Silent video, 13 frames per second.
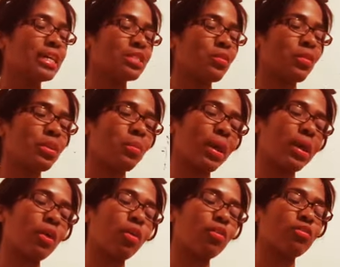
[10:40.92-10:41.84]
So
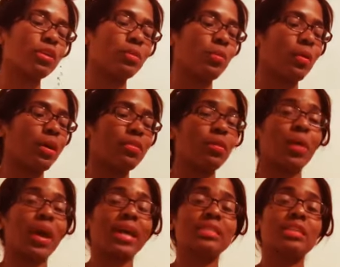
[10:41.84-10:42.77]
anyway, Ovi won the
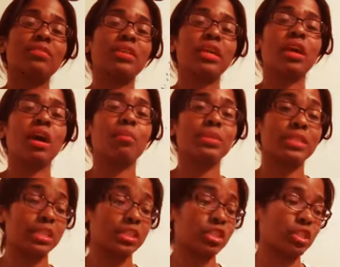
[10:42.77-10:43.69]
Wacktivity
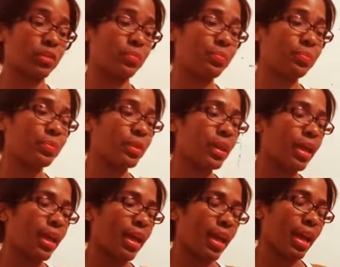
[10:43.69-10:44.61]
competition.
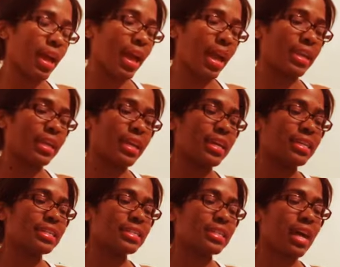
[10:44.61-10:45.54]
And he
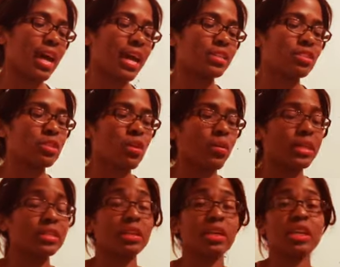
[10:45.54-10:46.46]
decides, you know what,
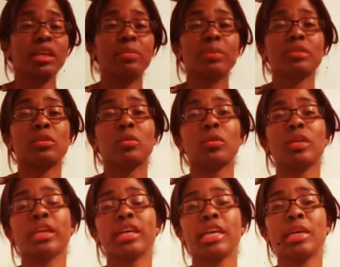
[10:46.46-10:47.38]
he's going to keep his cool
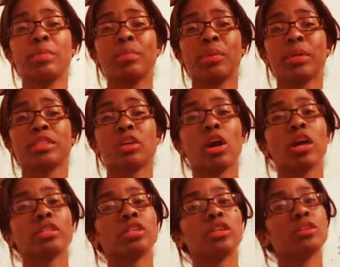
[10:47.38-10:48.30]
and keep his
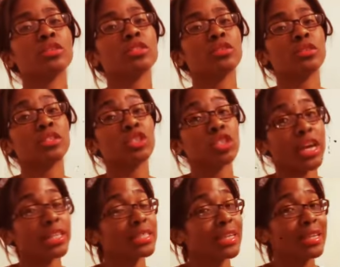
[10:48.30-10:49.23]
cards close to his
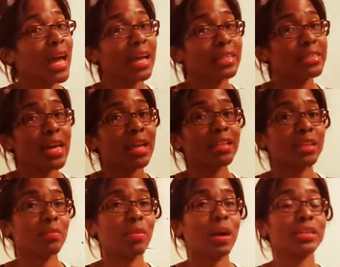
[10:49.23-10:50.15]
chest and not tell
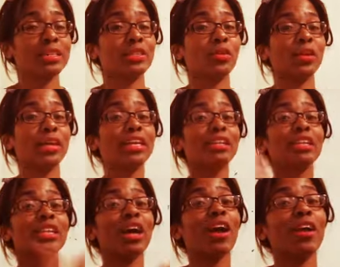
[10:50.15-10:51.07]
anybody. So he
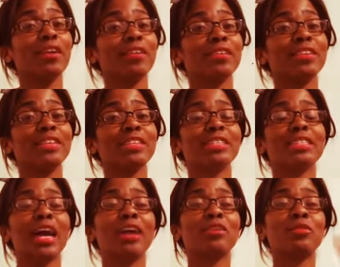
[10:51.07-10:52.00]
learned. This
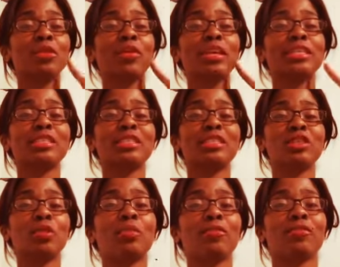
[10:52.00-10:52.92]
is how you know he's a
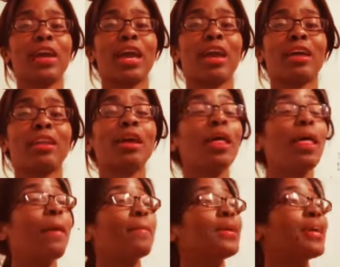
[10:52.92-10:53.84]
super fan.
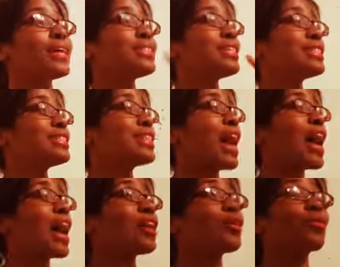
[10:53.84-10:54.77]
Because he's
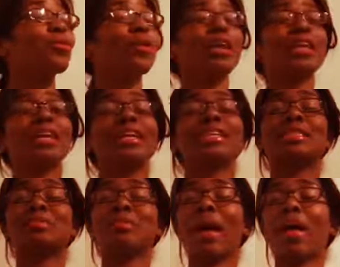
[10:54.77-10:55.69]
not running
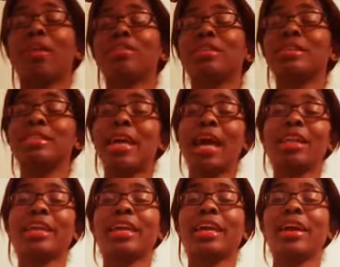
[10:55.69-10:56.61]
his mouth and
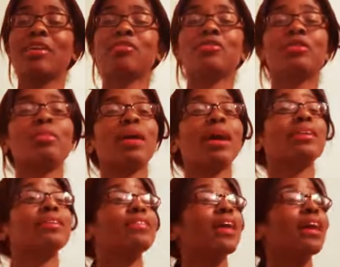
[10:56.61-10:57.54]
telling
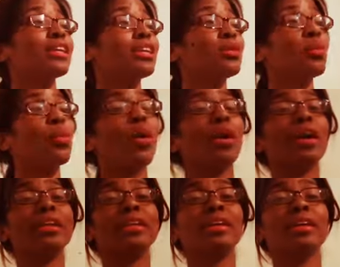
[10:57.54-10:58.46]
everybody that he
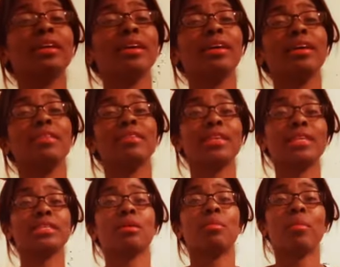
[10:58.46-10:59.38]
won
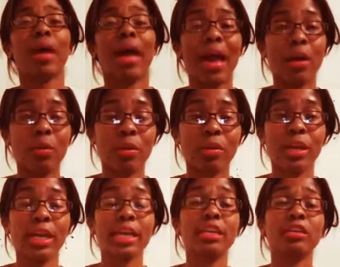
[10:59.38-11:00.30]
this power.
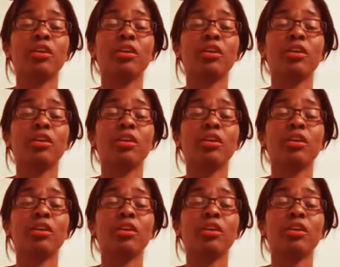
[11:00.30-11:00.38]
He